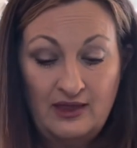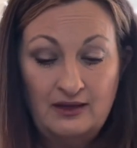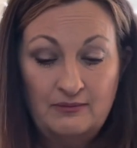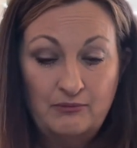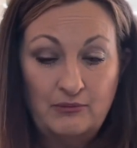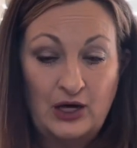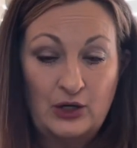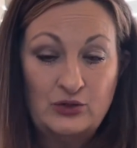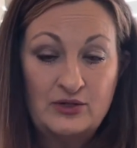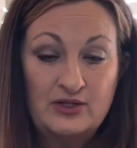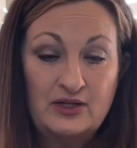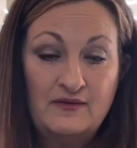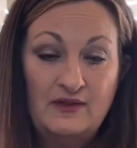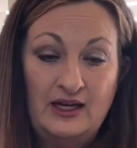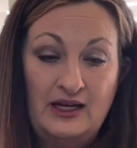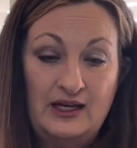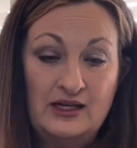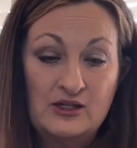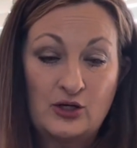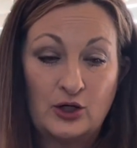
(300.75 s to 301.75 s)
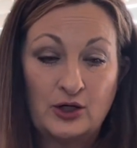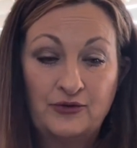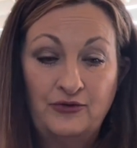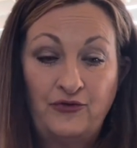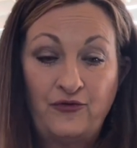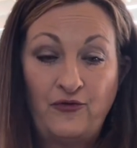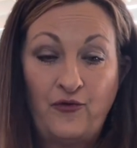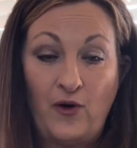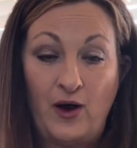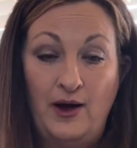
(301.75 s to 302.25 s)
Most of these are
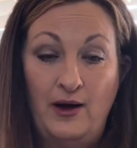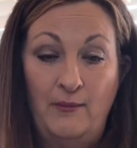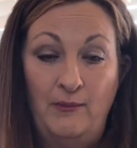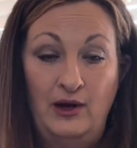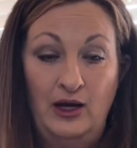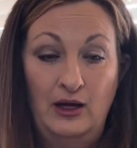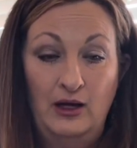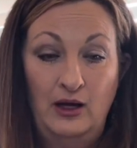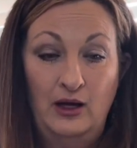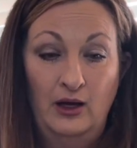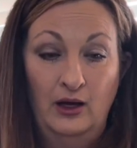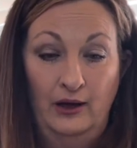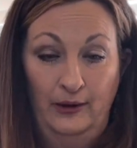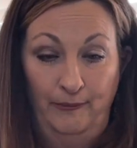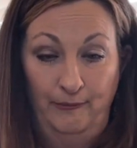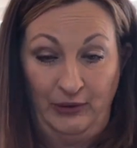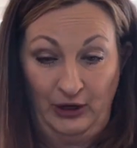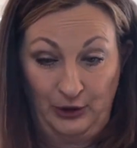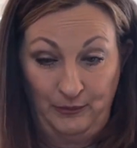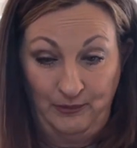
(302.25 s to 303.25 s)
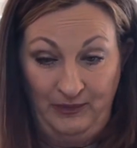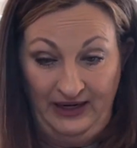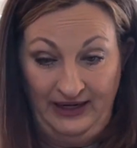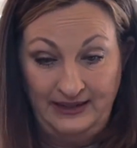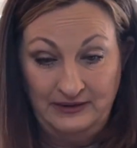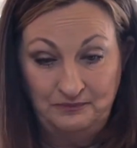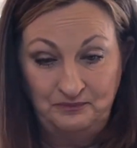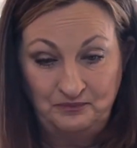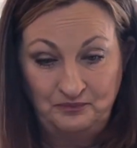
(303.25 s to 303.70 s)
from Burpee.